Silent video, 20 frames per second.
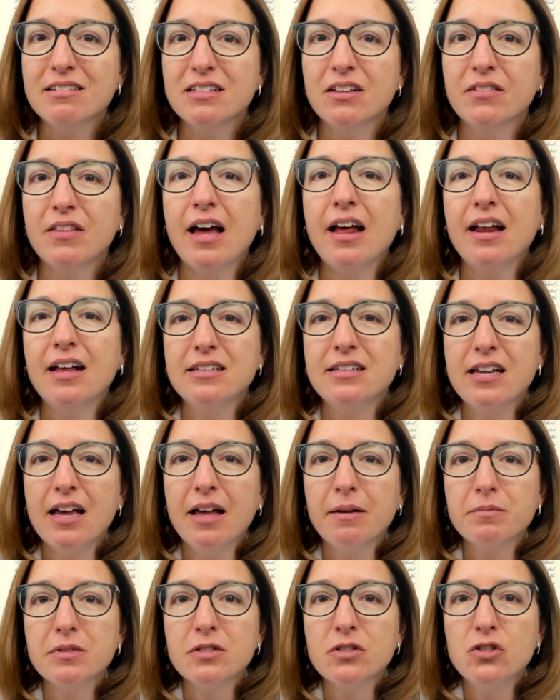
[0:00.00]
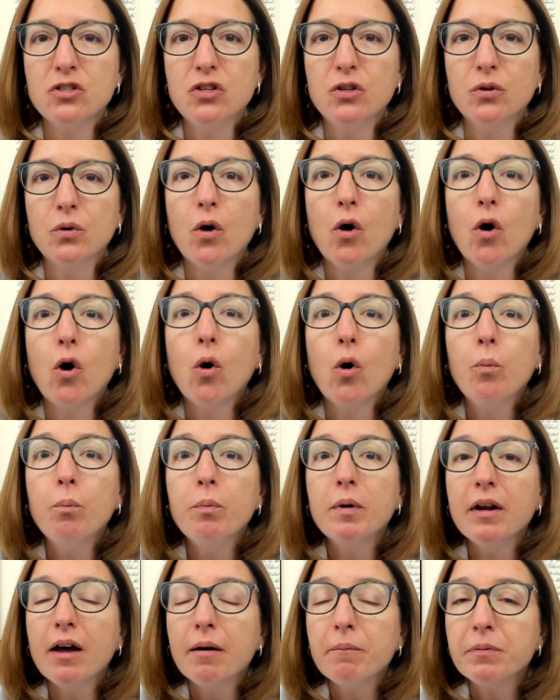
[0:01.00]
so that attempts to
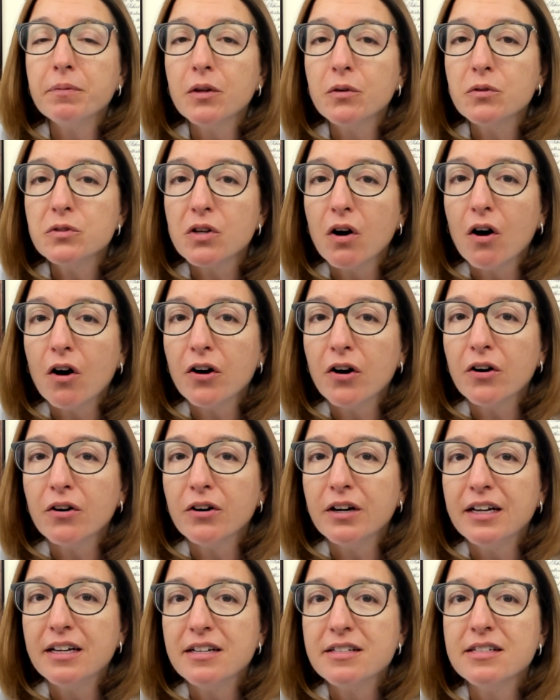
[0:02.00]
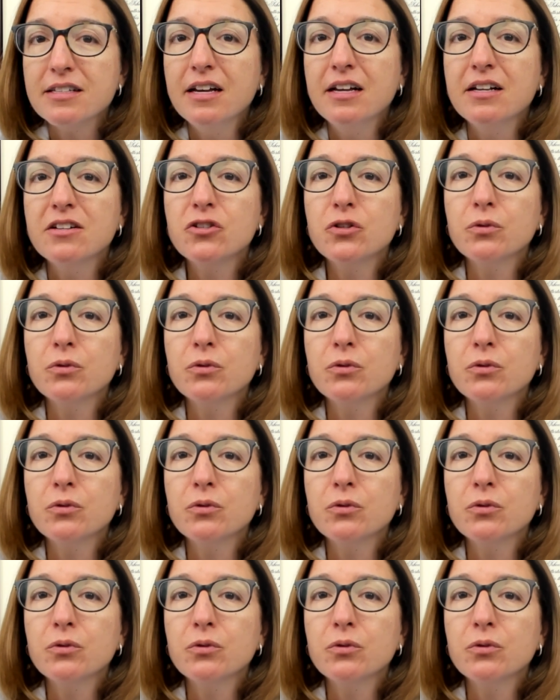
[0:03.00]
open up those arteries to